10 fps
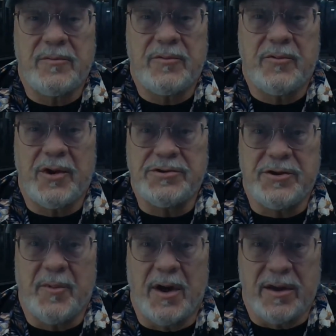Crazy
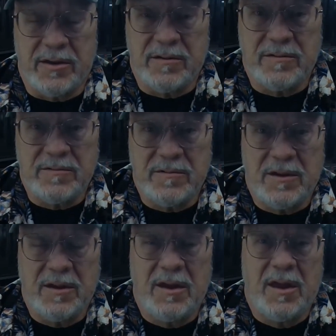Mike.
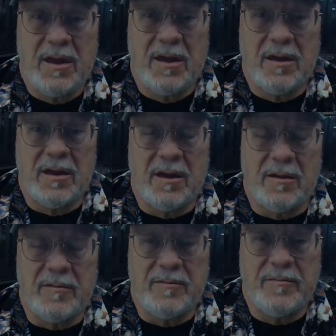
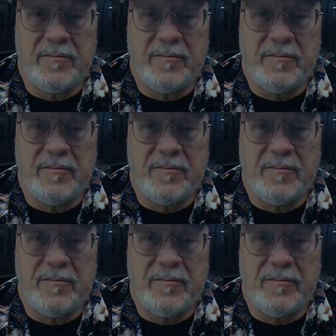And